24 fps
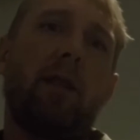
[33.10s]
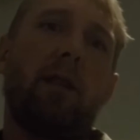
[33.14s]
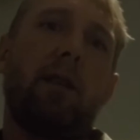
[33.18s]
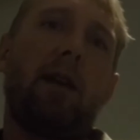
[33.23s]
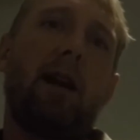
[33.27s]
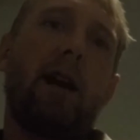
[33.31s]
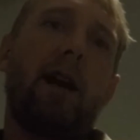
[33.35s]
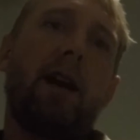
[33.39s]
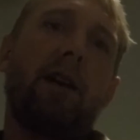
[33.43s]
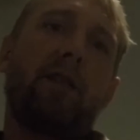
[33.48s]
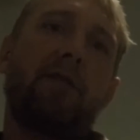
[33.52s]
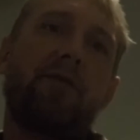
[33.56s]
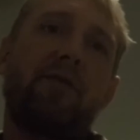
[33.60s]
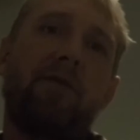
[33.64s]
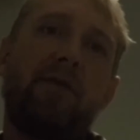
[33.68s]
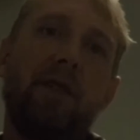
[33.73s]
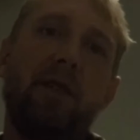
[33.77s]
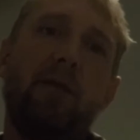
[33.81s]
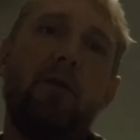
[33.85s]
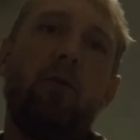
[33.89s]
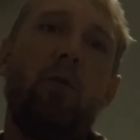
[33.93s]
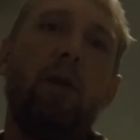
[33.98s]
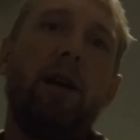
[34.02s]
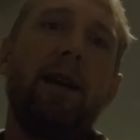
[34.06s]
the last
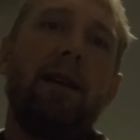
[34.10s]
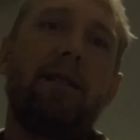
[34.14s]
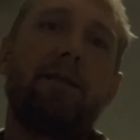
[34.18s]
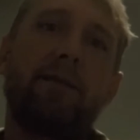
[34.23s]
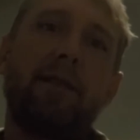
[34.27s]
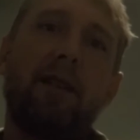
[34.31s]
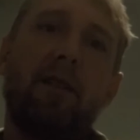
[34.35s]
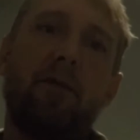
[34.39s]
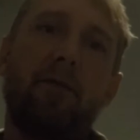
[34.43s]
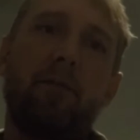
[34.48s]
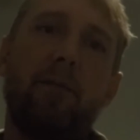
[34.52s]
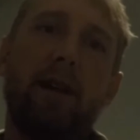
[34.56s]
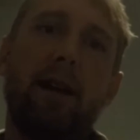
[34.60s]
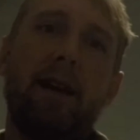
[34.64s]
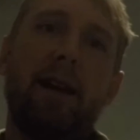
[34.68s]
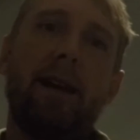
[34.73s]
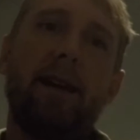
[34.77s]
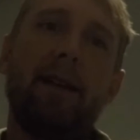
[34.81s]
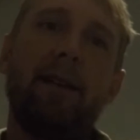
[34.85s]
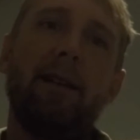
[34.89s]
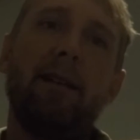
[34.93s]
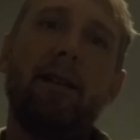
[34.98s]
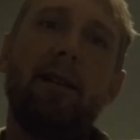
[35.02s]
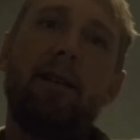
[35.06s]
few weeks there have
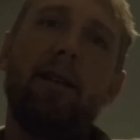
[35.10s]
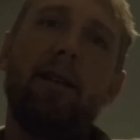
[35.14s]
been